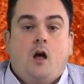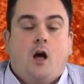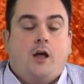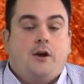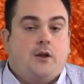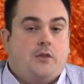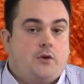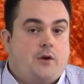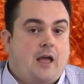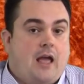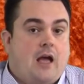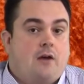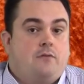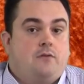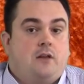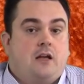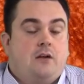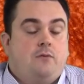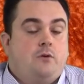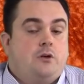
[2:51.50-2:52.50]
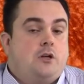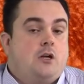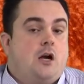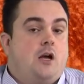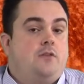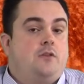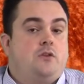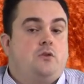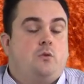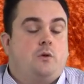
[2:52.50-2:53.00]
Another half-life would
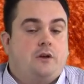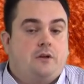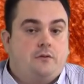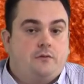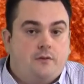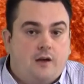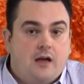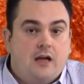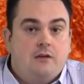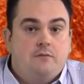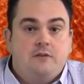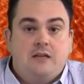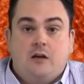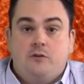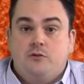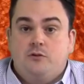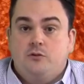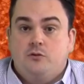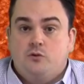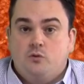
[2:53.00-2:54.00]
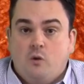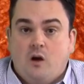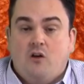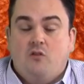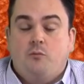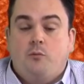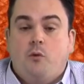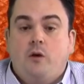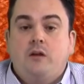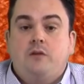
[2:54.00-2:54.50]
cut the 25 down to
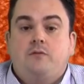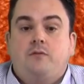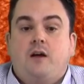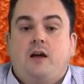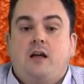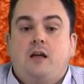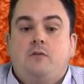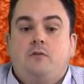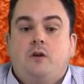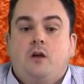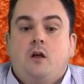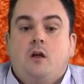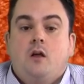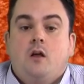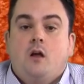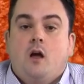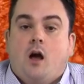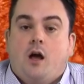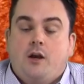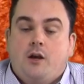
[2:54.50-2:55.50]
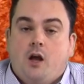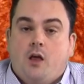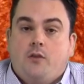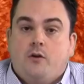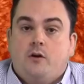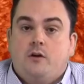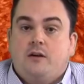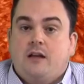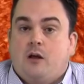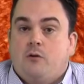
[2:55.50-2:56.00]
12.5,
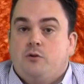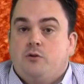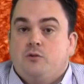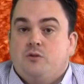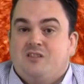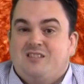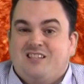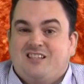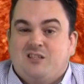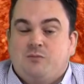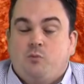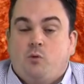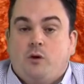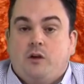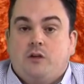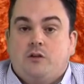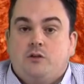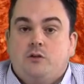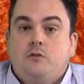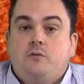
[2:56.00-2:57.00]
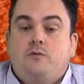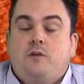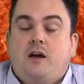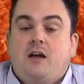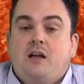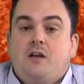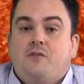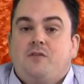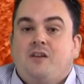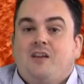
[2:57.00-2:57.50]
another down to
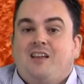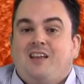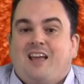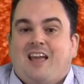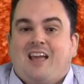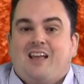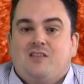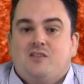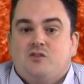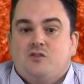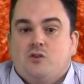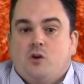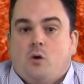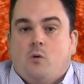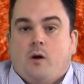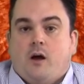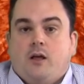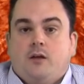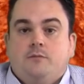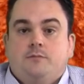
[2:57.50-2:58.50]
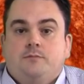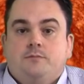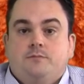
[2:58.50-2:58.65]
6.25, and so on.